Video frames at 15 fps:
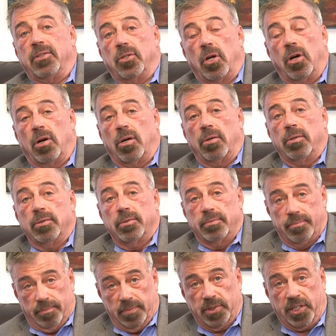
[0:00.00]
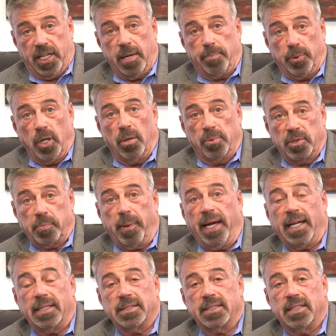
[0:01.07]
law, SCEP law, was
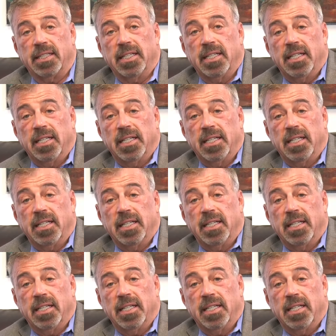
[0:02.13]
passed,